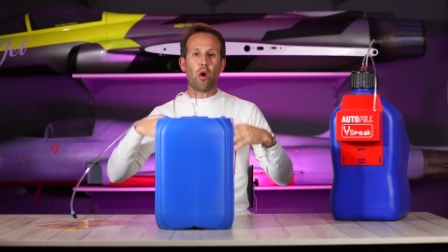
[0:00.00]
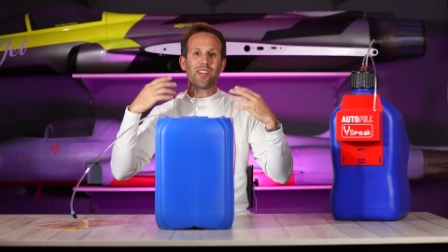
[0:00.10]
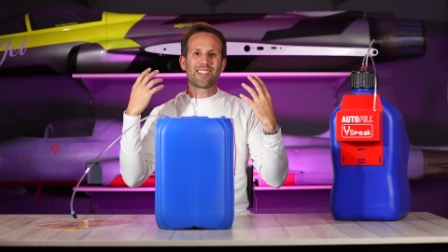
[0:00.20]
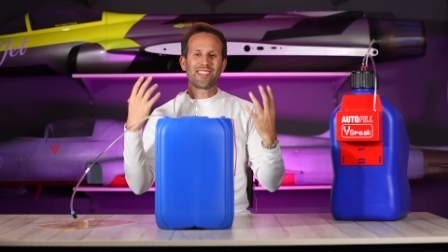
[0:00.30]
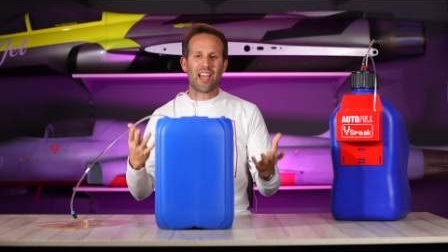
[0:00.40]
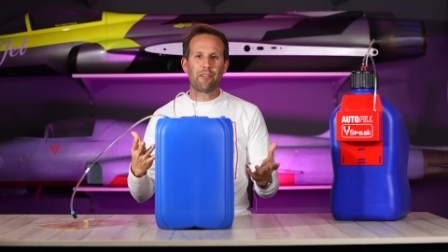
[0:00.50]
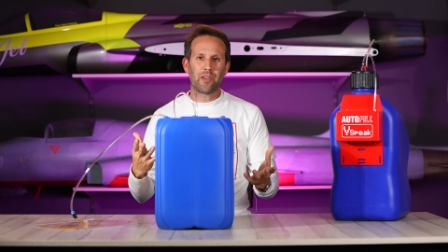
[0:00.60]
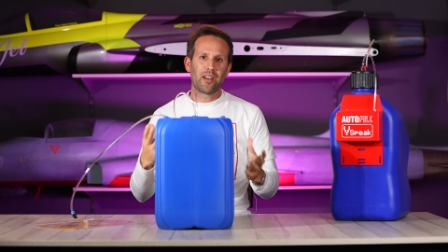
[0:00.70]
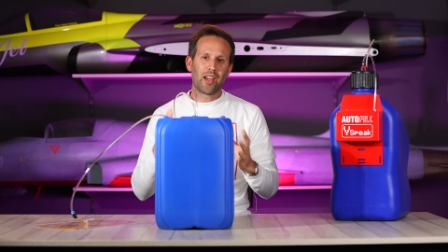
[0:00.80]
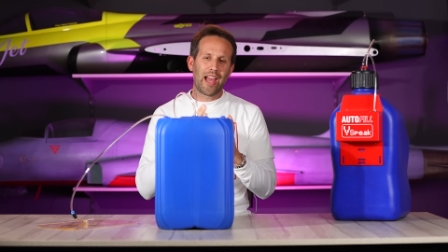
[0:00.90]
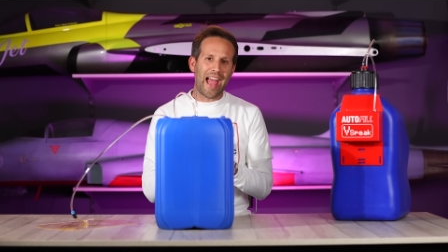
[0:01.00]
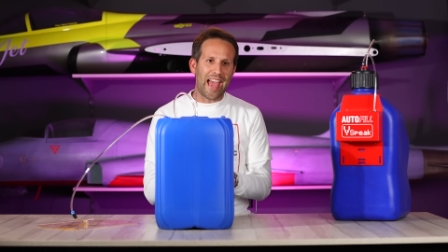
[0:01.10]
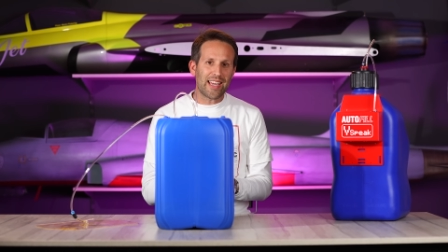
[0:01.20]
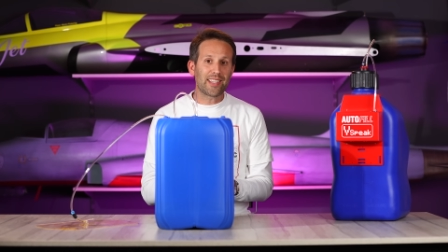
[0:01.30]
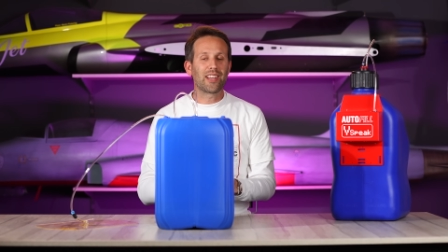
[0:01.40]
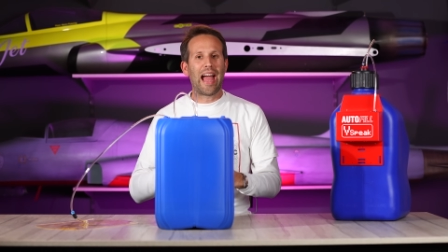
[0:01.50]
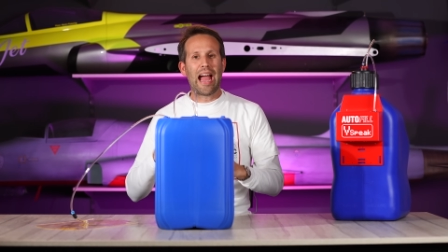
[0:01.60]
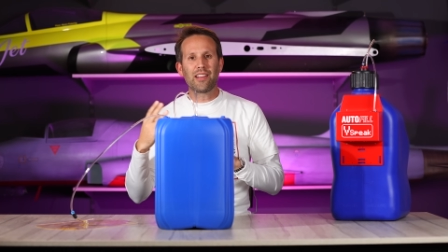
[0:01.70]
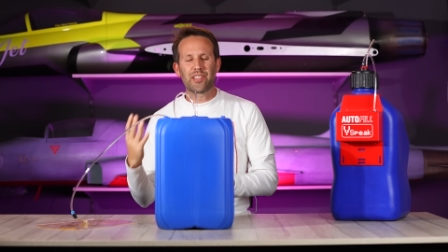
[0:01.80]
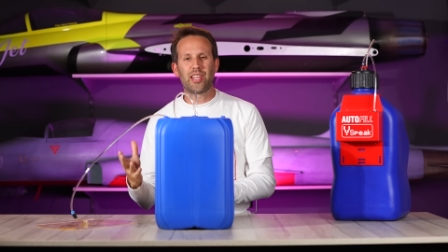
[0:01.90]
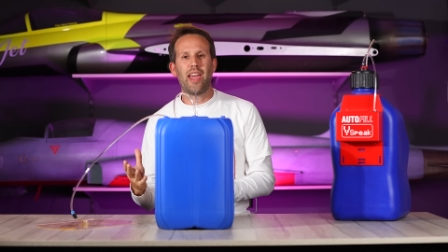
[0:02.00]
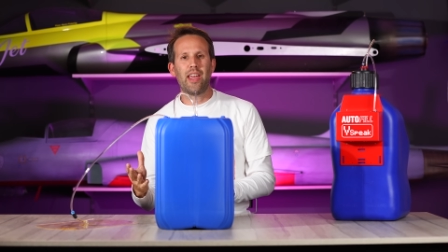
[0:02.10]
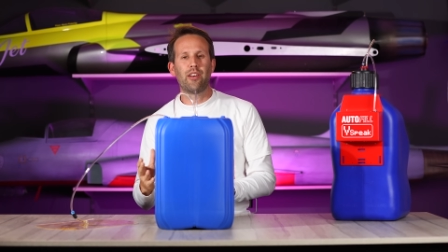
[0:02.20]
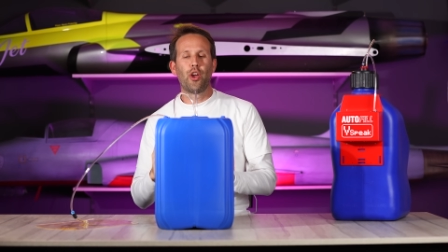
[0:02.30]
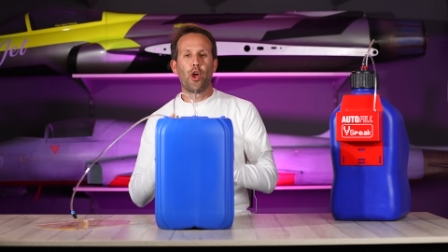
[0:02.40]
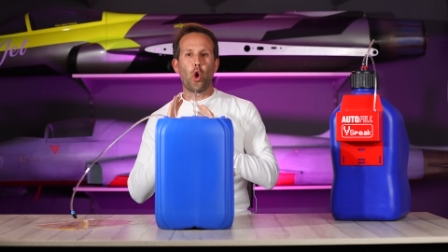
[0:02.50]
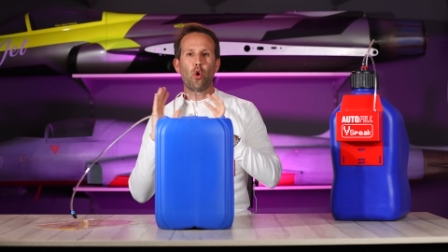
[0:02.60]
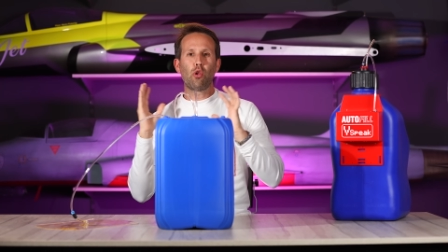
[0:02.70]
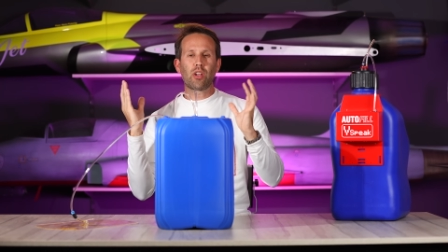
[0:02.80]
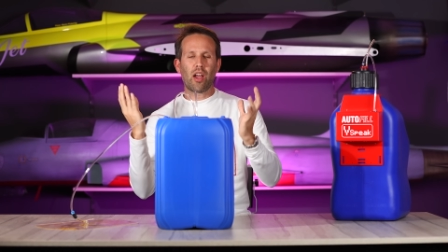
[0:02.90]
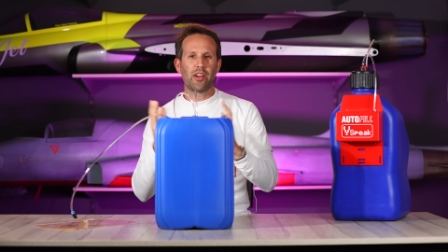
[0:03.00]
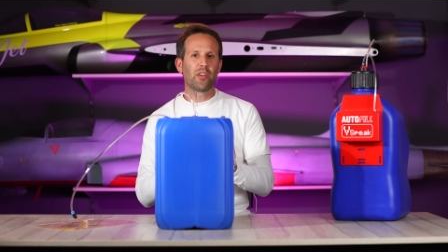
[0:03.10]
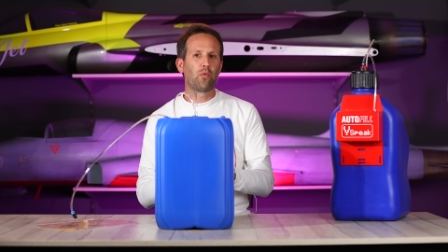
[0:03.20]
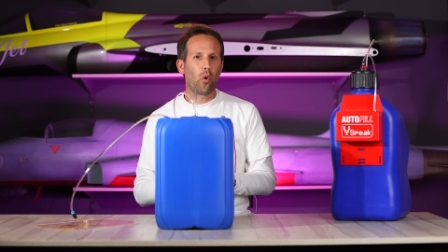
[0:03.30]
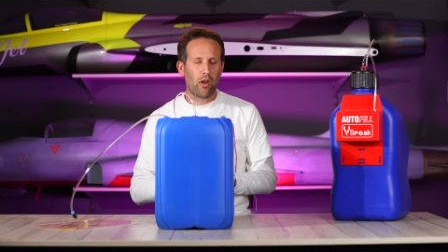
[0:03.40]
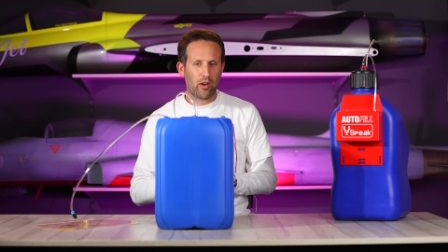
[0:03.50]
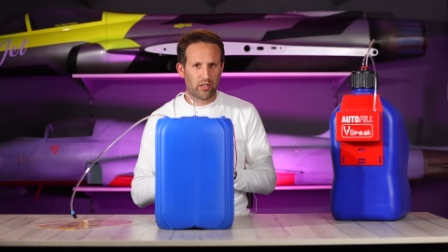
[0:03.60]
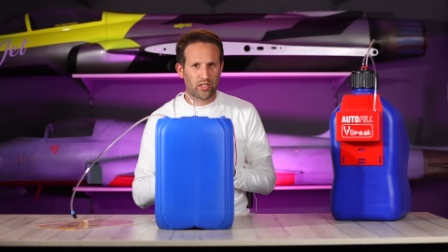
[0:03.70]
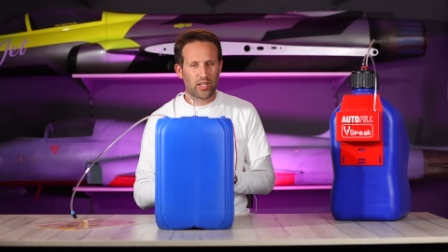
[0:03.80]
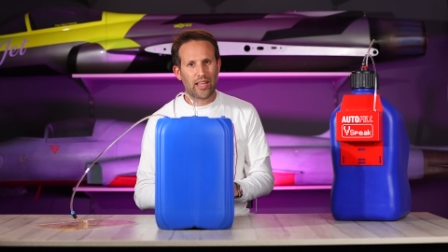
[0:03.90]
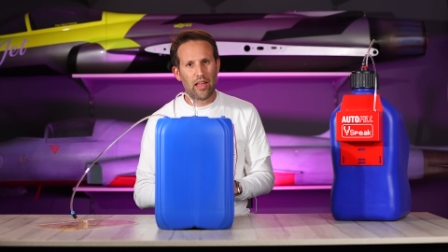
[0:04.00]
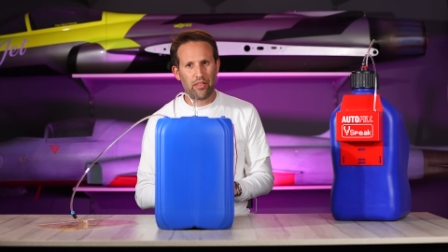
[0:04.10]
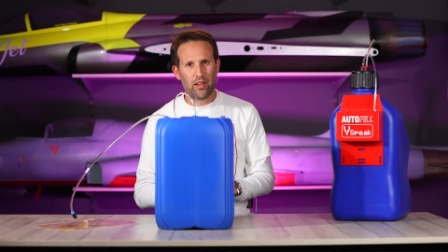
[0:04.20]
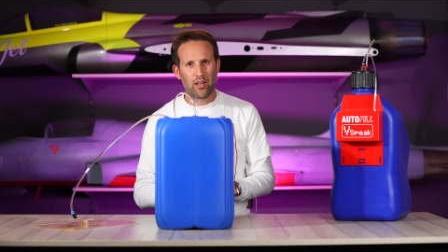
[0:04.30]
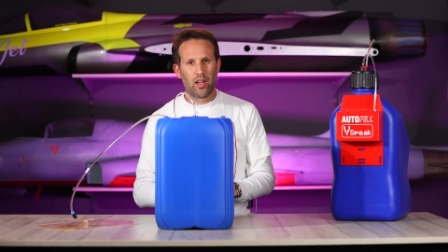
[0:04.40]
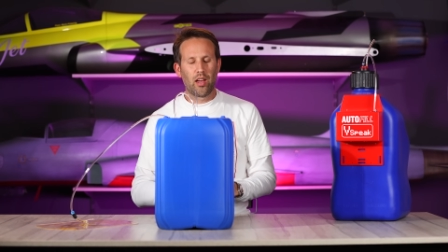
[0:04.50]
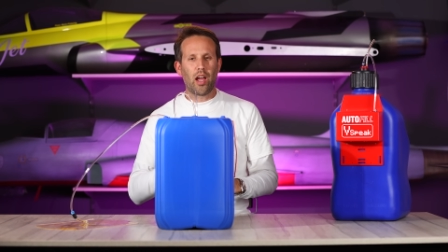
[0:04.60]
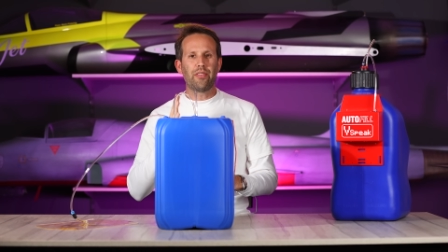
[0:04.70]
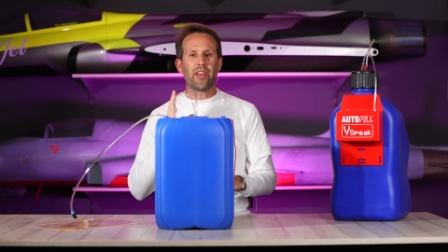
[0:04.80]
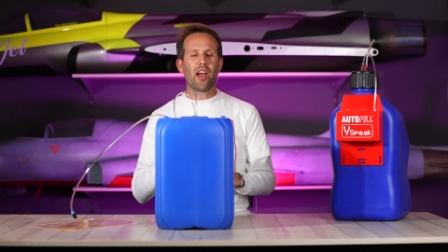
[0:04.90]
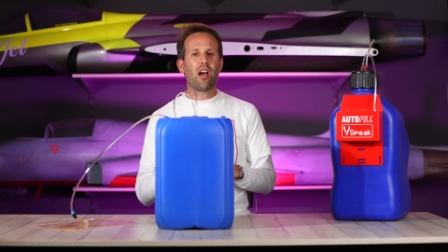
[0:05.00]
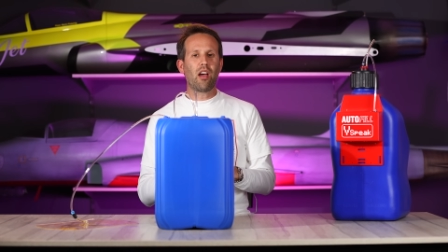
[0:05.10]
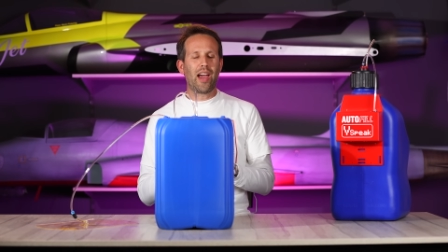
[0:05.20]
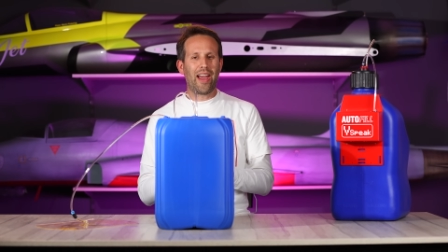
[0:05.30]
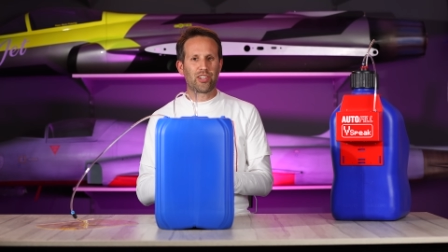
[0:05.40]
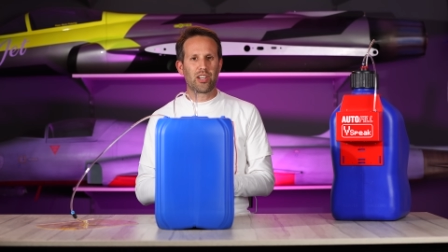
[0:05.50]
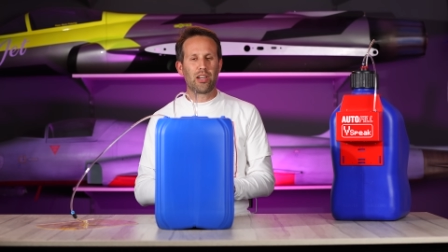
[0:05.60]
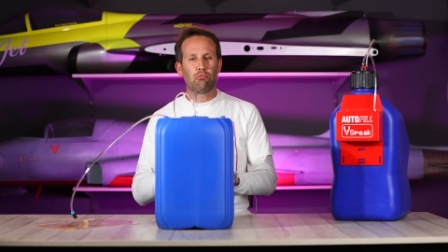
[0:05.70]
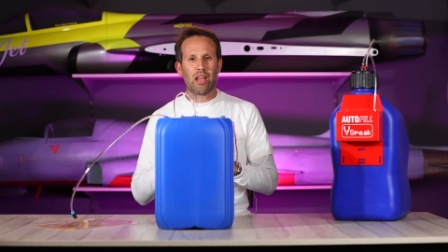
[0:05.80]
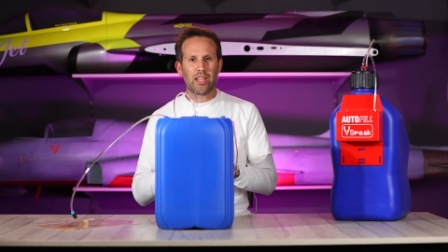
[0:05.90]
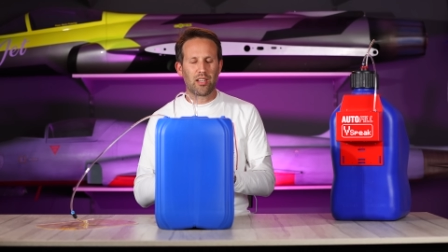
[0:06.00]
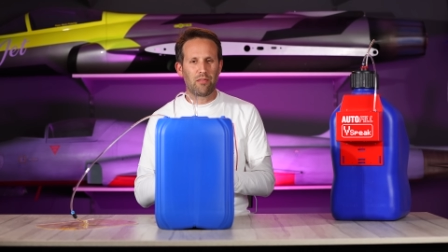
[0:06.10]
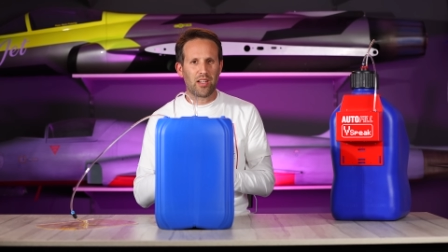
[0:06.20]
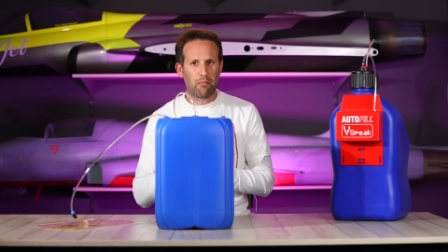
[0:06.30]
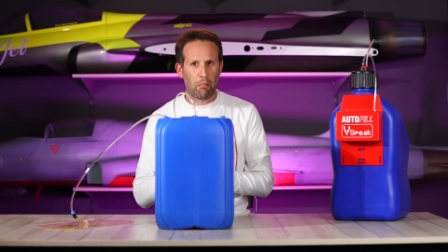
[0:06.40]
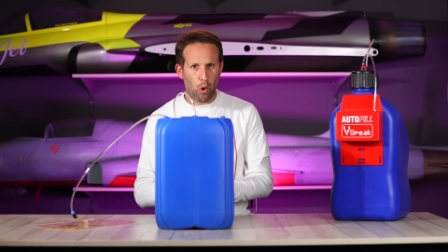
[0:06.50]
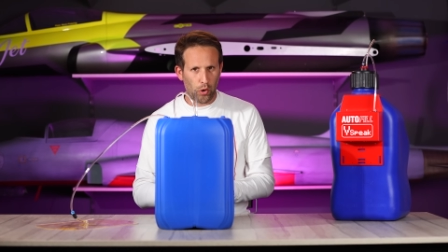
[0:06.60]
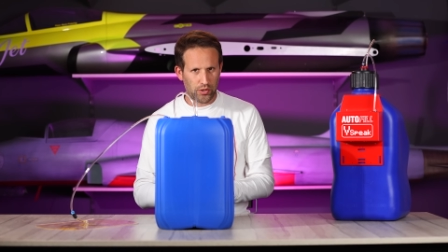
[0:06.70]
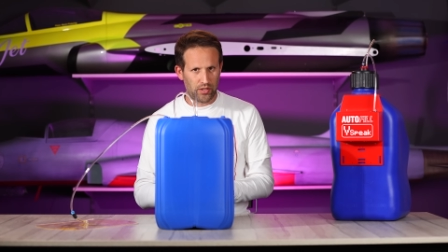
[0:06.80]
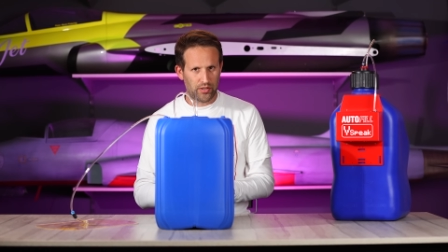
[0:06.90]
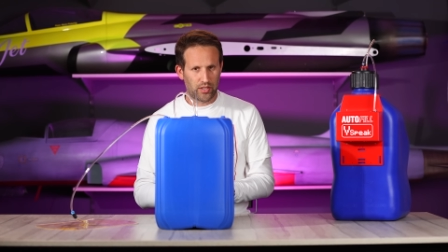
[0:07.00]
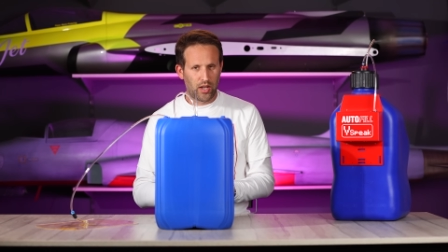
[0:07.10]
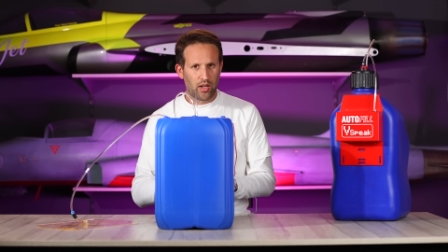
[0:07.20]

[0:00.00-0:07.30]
Points 7, 8 and 10 all kind of work together, and they are actually relatively important.